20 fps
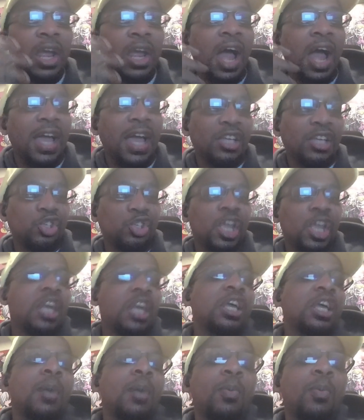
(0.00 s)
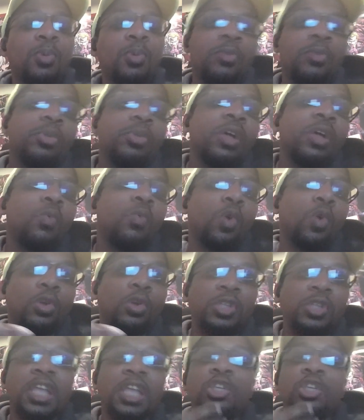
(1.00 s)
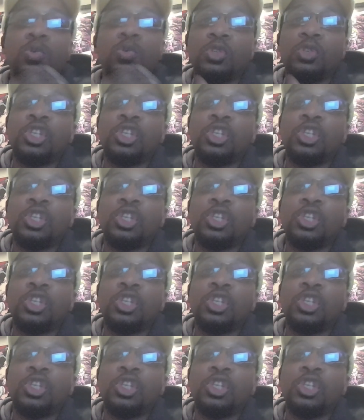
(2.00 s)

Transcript: I actually had a couple people at work that use